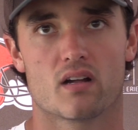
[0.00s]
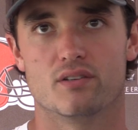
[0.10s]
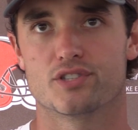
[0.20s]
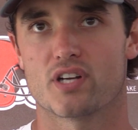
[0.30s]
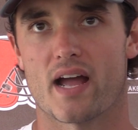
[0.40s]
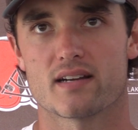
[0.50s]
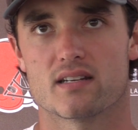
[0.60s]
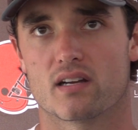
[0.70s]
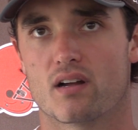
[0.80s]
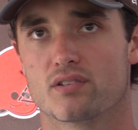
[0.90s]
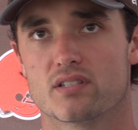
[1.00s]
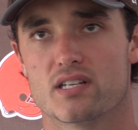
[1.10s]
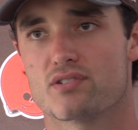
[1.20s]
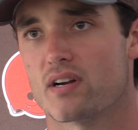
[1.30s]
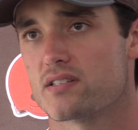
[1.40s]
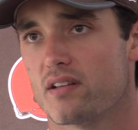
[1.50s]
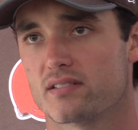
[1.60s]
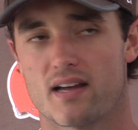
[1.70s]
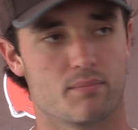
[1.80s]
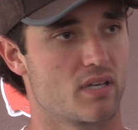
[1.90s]
Coach Jackson and Coach Lee stress all
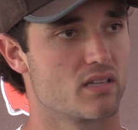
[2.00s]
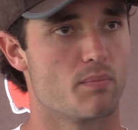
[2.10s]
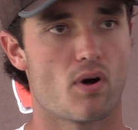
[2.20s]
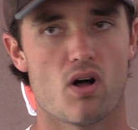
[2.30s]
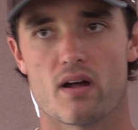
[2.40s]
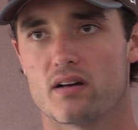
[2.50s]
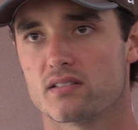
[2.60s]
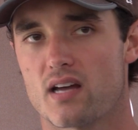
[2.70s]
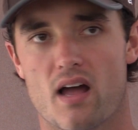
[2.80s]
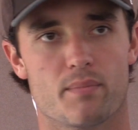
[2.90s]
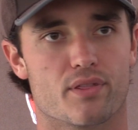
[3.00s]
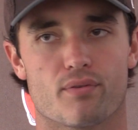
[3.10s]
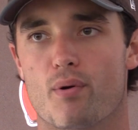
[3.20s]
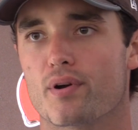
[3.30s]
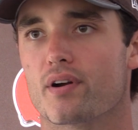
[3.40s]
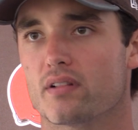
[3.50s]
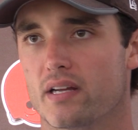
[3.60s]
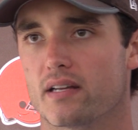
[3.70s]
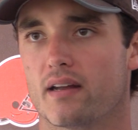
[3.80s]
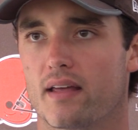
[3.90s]
the time. Get the ball out on time and throw it
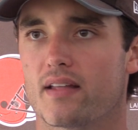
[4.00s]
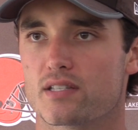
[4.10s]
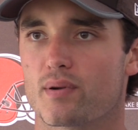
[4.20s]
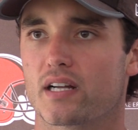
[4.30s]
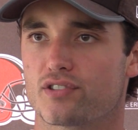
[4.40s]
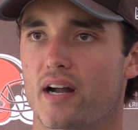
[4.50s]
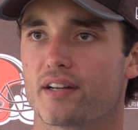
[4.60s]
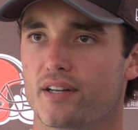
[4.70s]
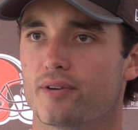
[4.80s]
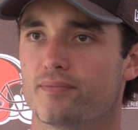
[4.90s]
early, and that's what I try to do.